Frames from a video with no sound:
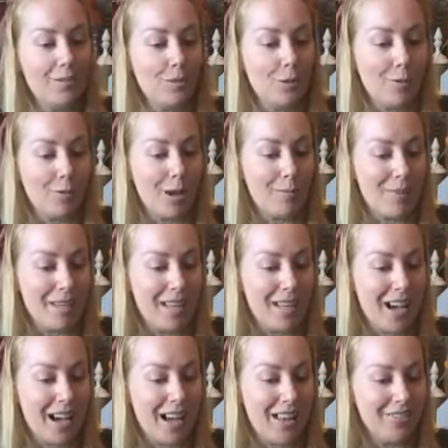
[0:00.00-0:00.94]
for my
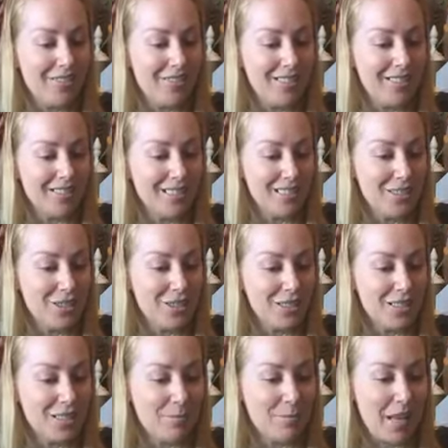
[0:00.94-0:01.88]
beehive,
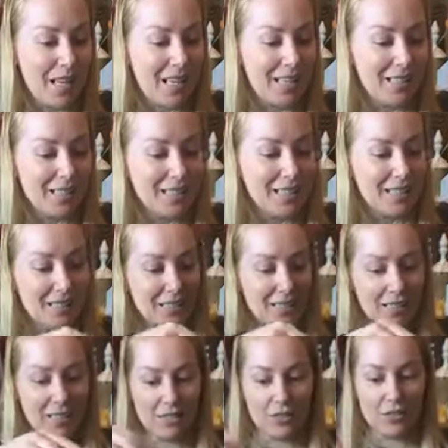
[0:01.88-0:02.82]
just to make it,
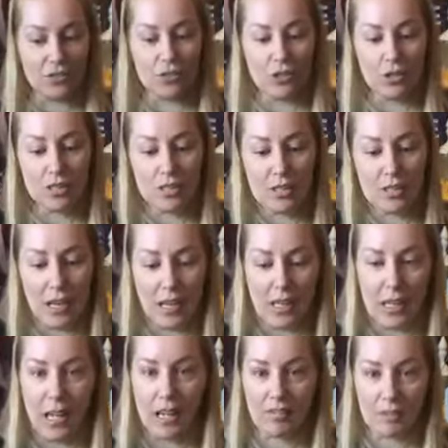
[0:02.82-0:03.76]
just to
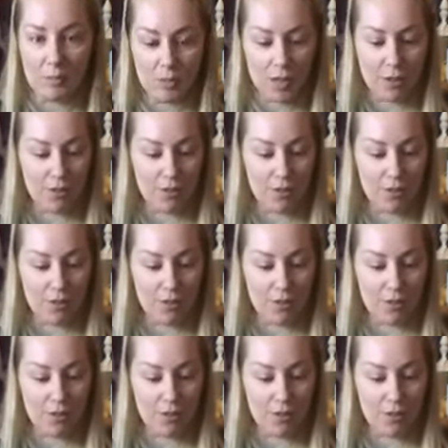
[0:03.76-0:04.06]
kind of have some